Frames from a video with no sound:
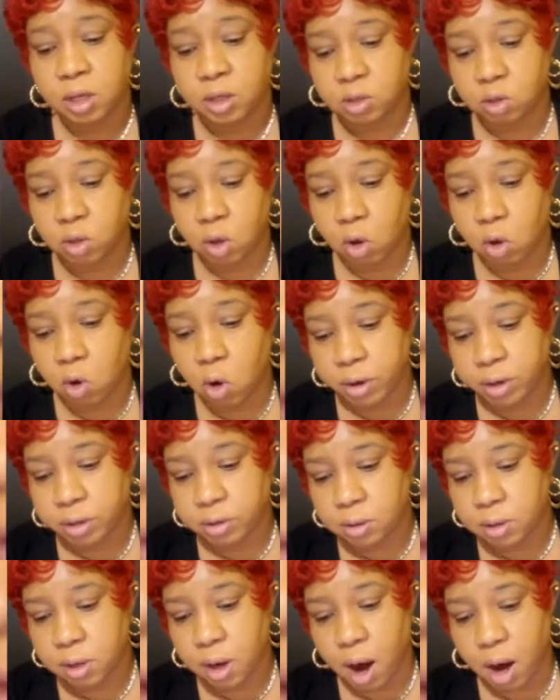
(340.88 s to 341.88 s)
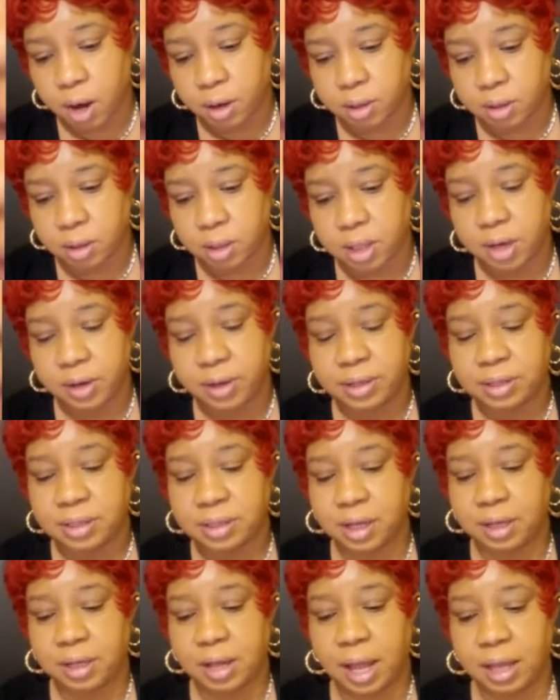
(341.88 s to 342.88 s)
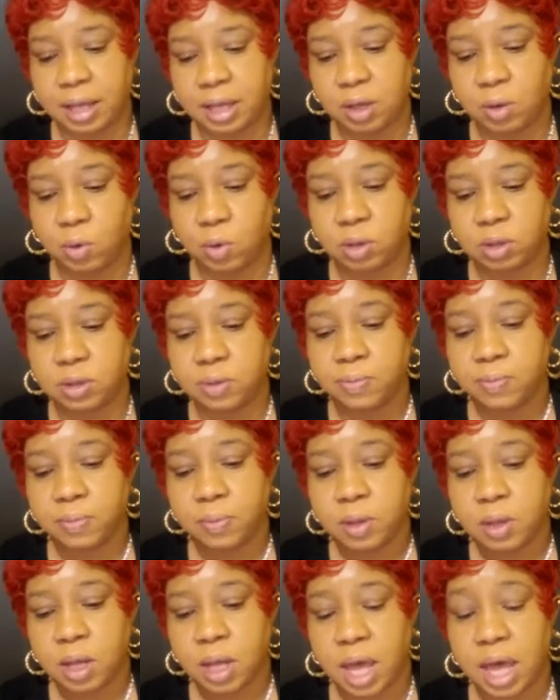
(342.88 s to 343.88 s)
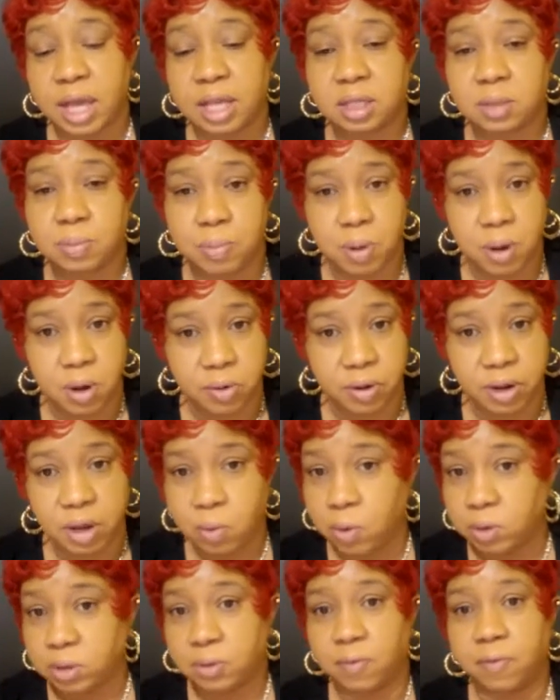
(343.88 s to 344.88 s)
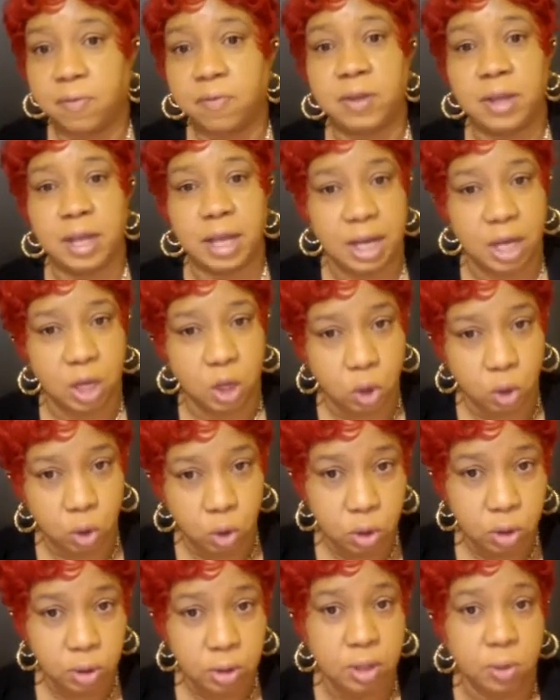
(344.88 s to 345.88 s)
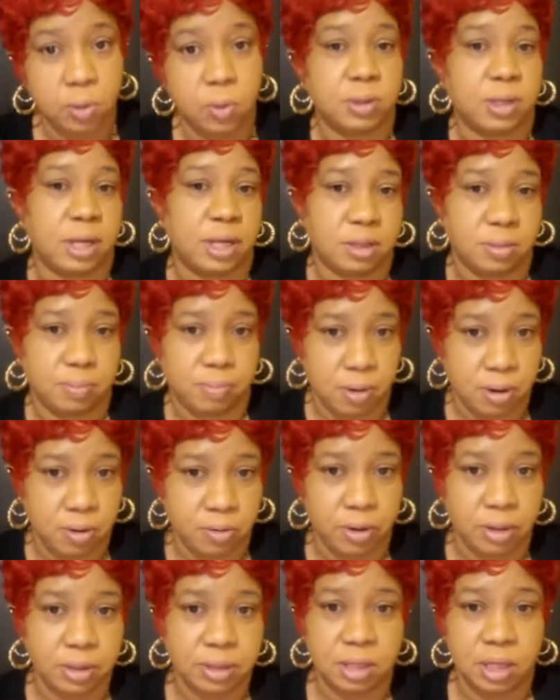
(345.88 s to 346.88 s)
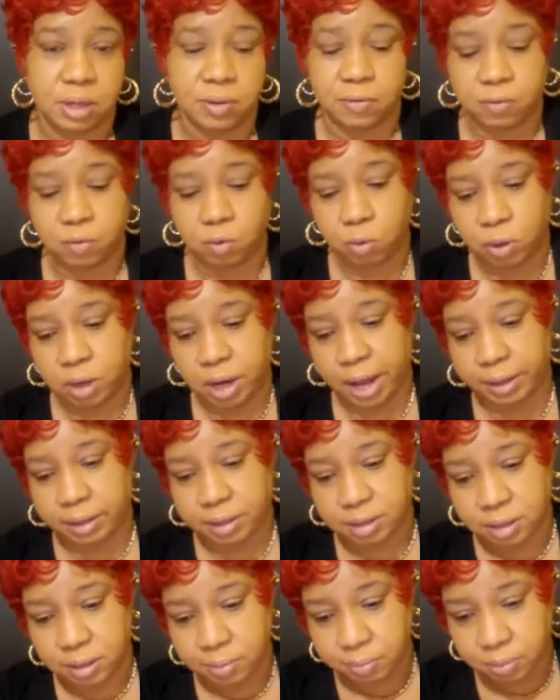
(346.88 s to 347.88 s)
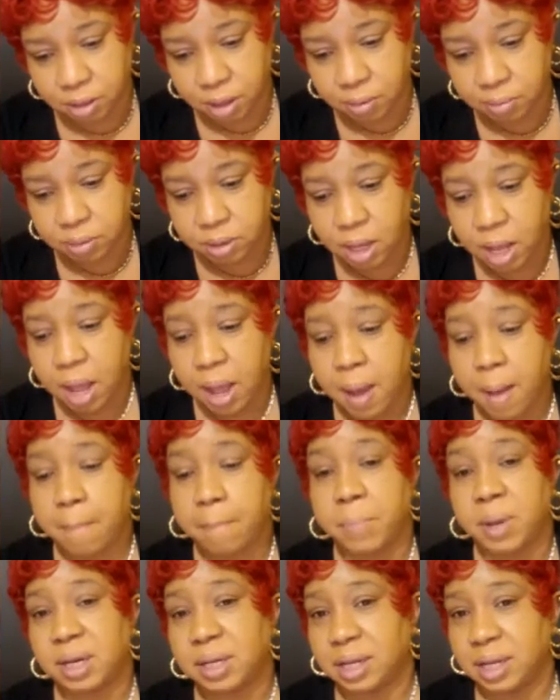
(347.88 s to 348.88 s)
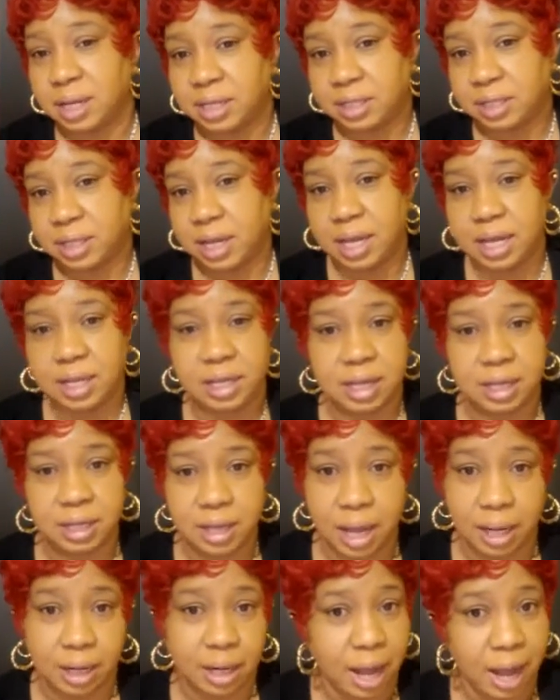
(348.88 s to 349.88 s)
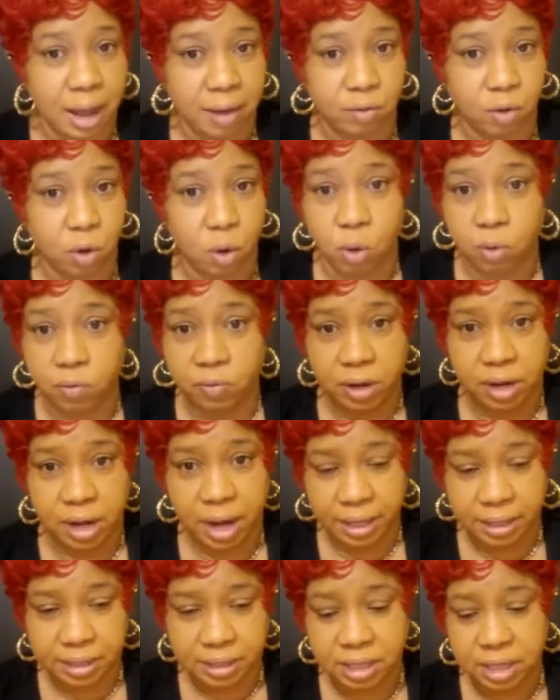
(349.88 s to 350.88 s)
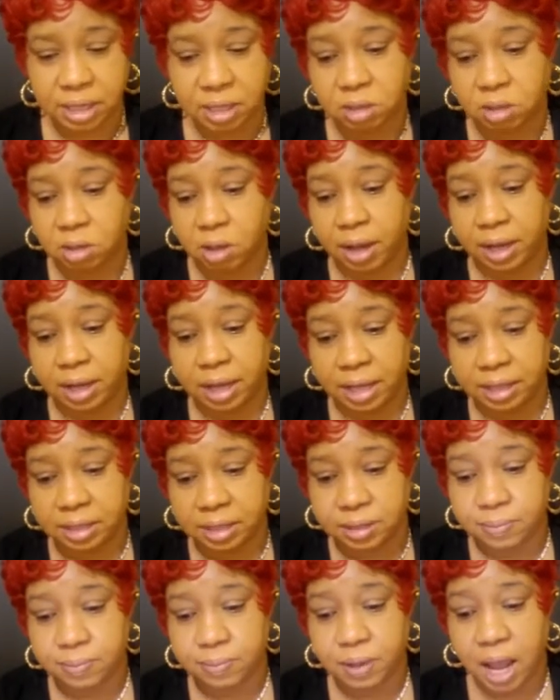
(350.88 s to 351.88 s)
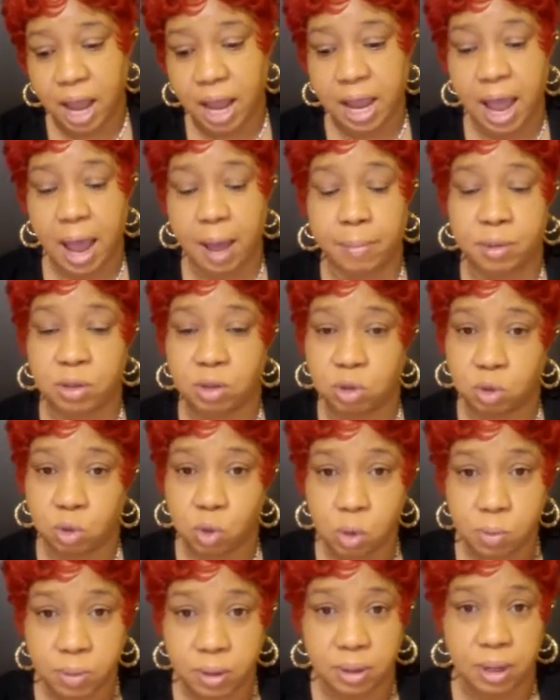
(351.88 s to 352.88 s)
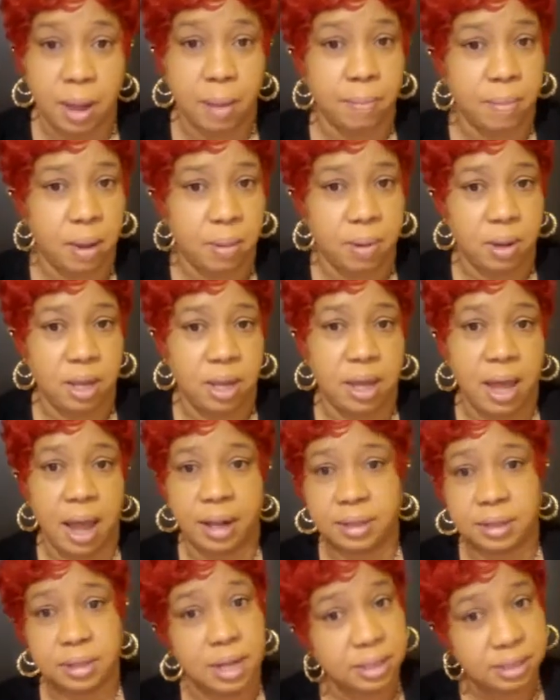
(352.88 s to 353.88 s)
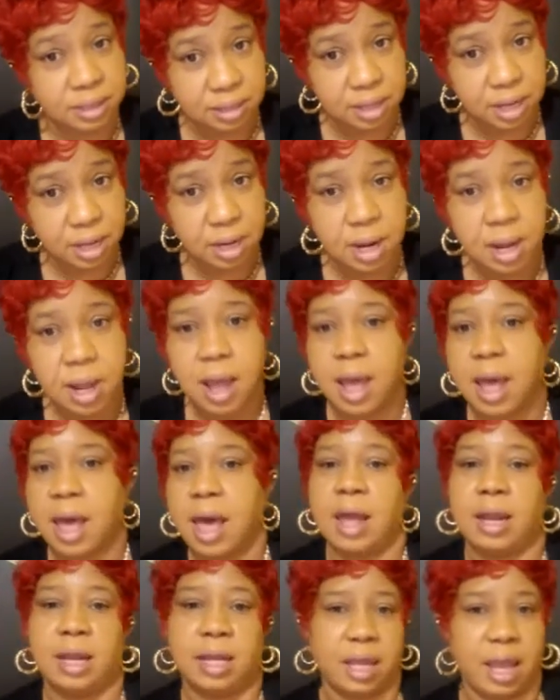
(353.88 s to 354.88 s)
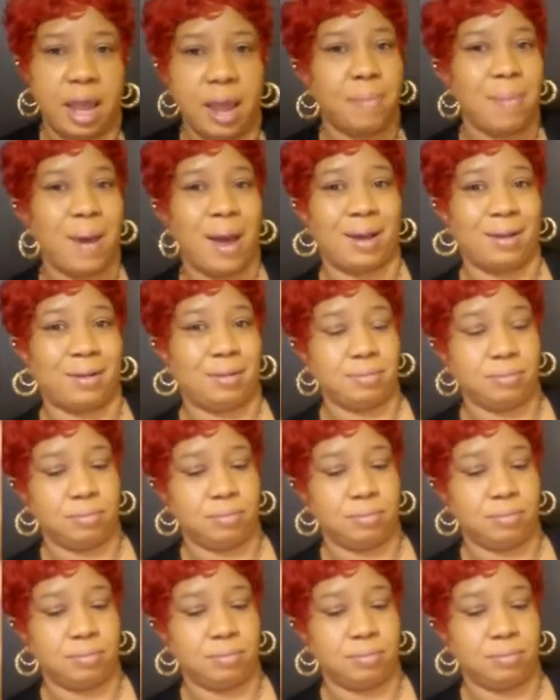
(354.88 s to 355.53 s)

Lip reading: So according to the article here, it said that he wasn't feeling good, he was experiencing flu-like symptoms, but they say he did not have COVID-19. So I guess I am assuming that maybe he got tested and it came back